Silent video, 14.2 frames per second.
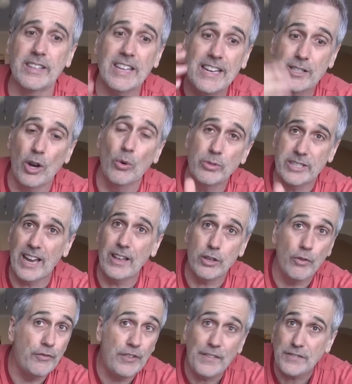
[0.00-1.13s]
they don't tell you
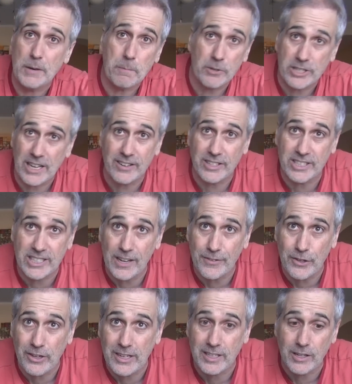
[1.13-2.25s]
50% of the stuff you
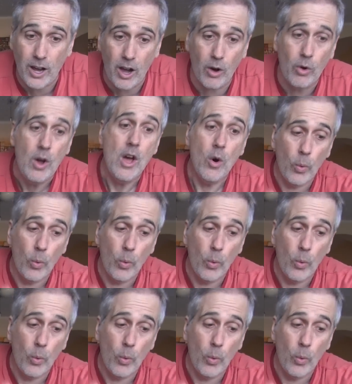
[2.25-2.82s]
need to know